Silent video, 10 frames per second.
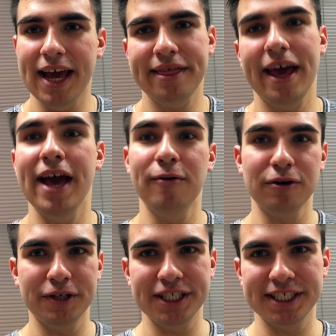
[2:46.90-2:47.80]
As I have
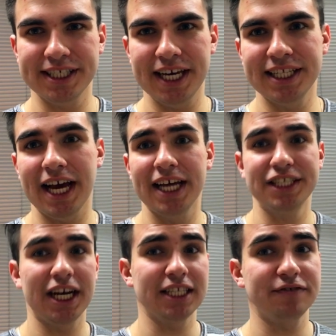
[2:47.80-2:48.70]
already said, I
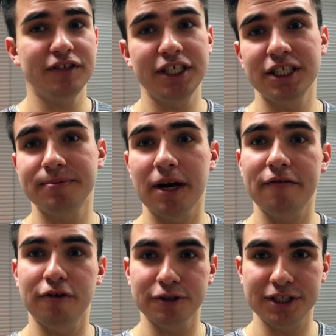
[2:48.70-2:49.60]
just finished my
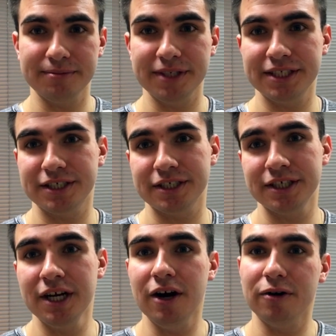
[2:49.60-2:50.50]
first
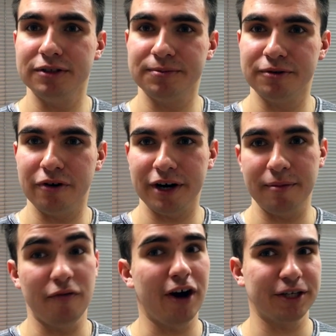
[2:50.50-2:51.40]
semester on the
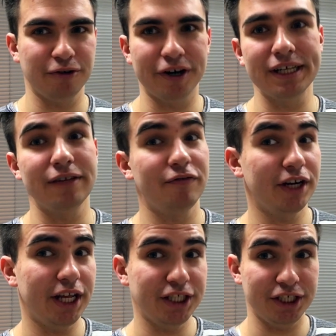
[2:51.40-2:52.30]
program of Actuarial and
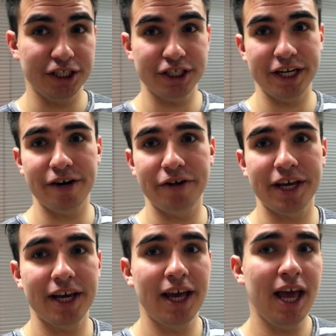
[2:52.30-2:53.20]
Financial
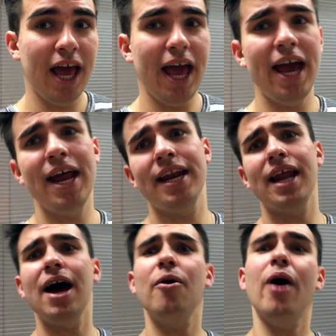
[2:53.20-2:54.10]
Engineering. And
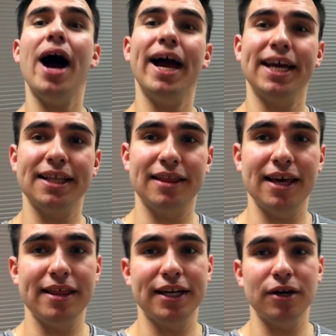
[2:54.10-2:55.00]
now I can
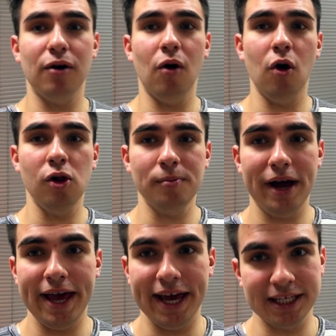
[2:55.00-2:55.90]
say that all
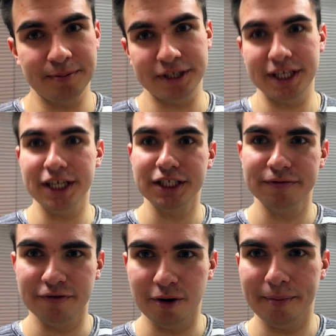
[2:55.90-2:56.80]
my
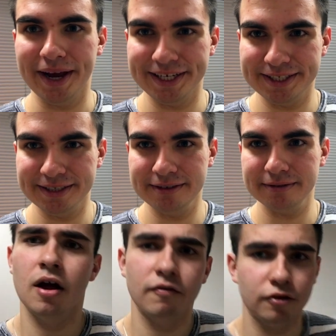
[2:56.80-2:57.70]
expectations were met.
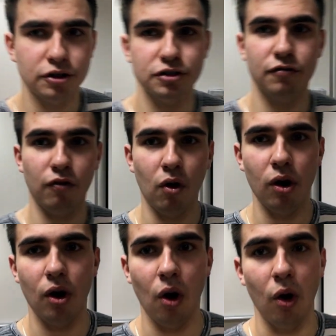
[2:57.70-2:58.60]
First of
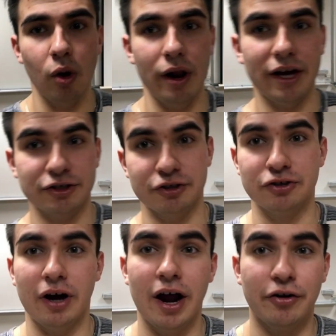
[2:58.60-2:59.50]
all
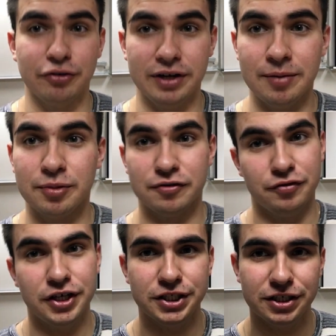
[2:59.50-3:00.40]
lectures are really
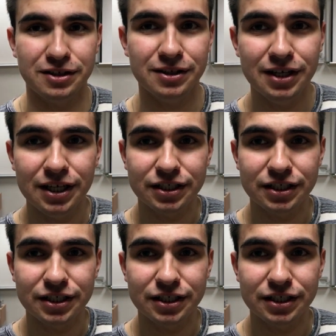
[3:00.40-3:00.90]
professional.